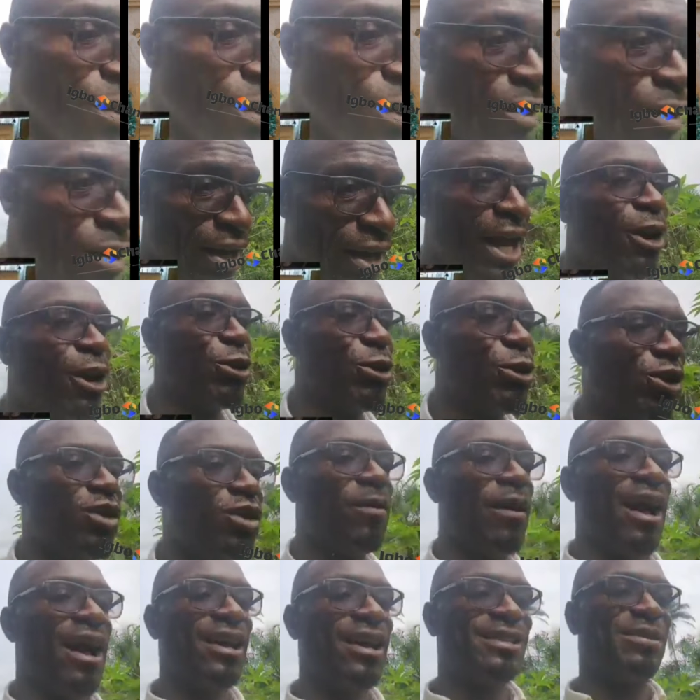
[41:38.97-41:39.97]
One day I'll show you
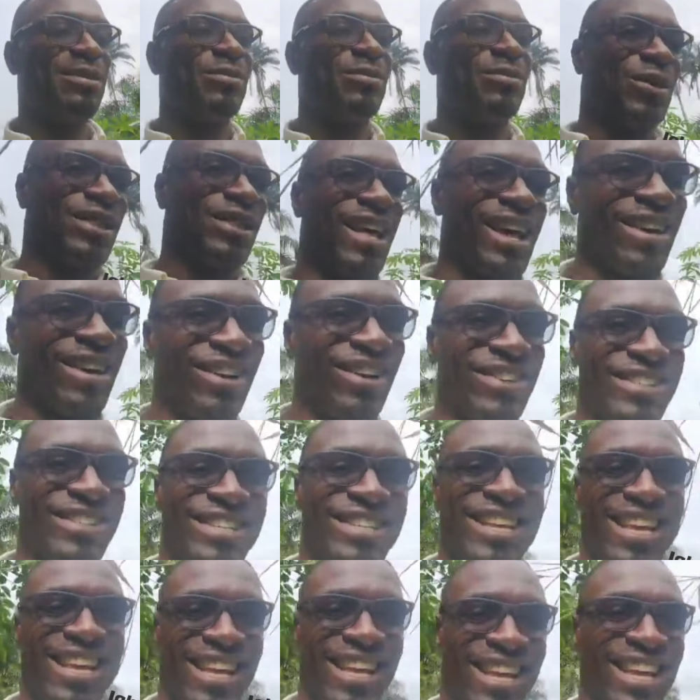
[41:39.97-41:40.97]
my house in Port
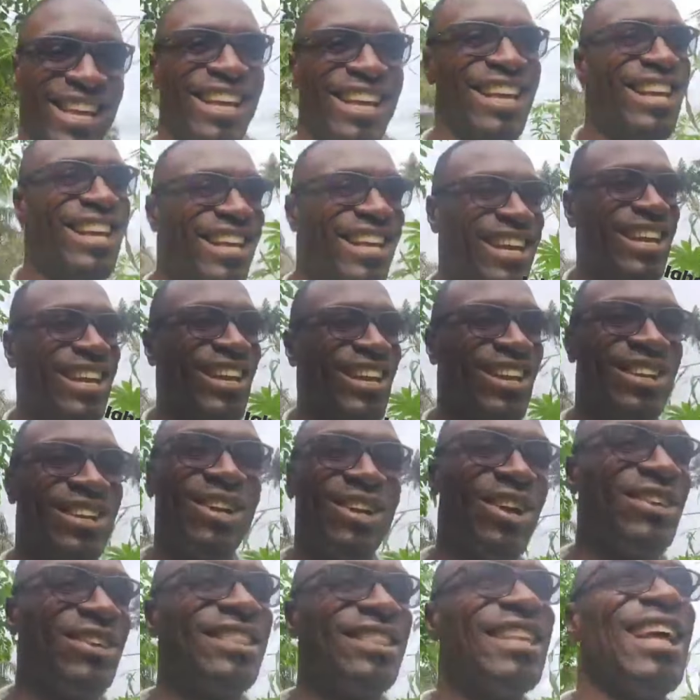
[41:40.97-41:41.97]
Harcourt.
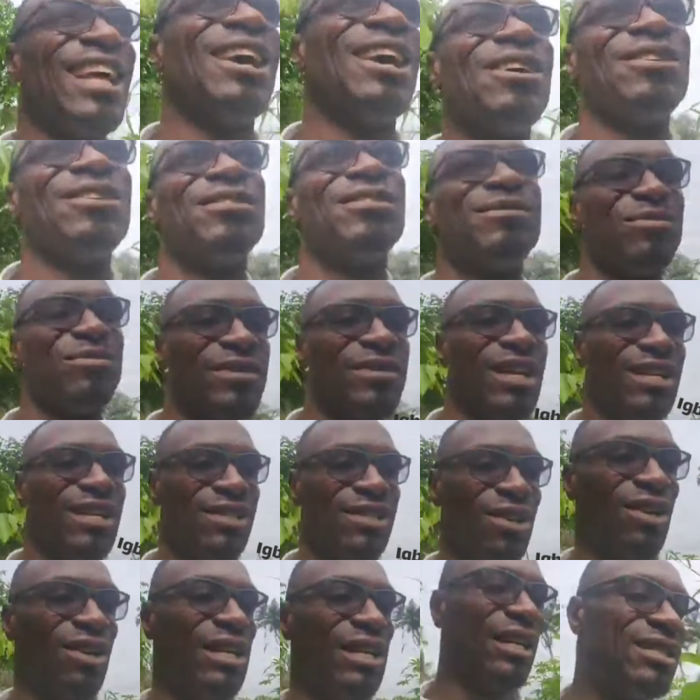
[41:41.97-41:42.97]
Not now.
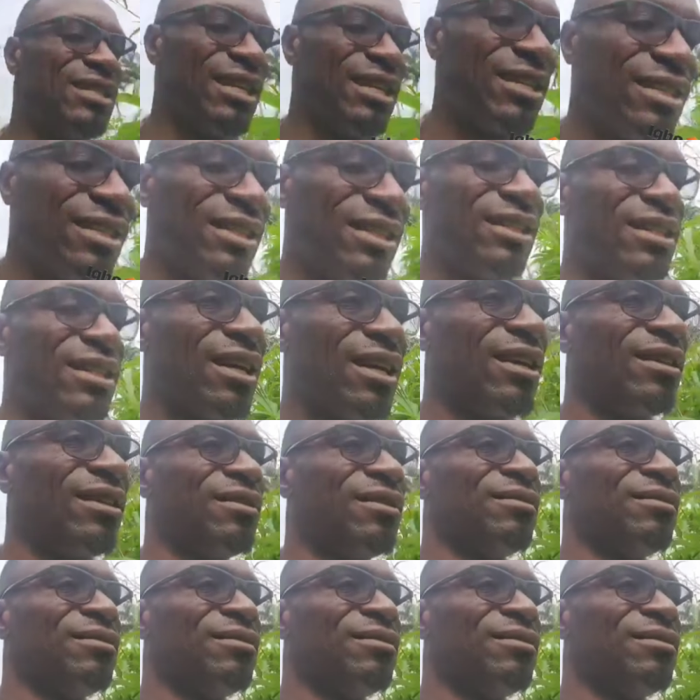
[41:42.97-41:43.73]
It's not necessary, sure.